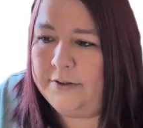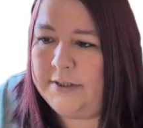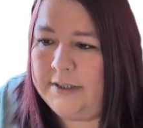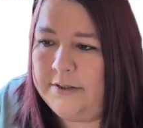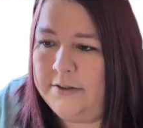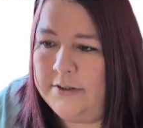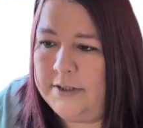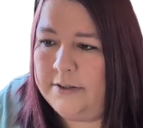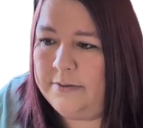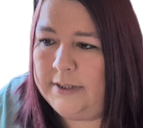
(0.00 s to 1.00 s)
see it turns
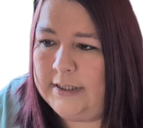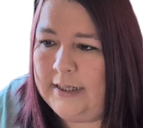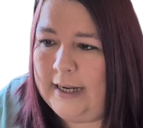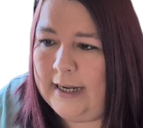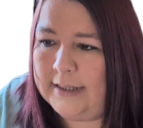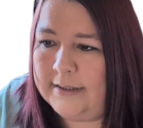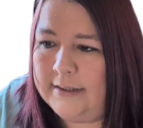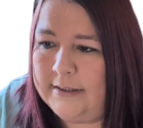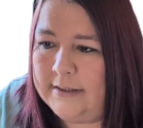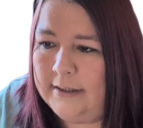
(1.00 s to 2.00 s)
into a little
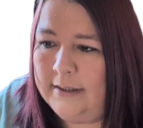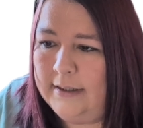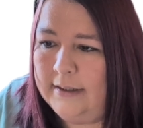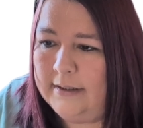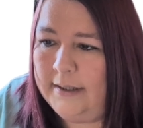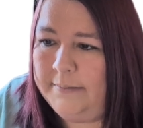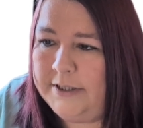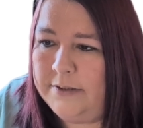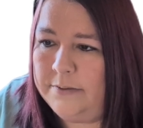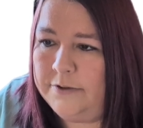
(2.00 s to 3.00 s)
hand. That
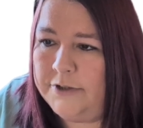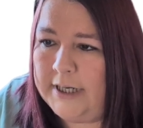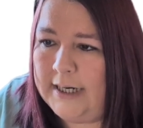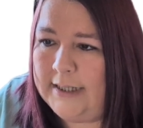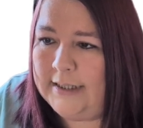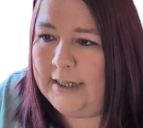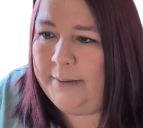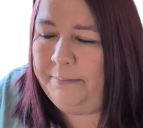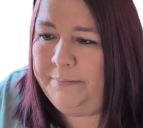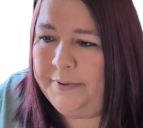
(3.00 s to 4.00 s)
means you can drag it
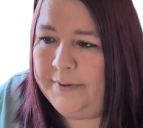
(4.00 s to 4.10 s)
up.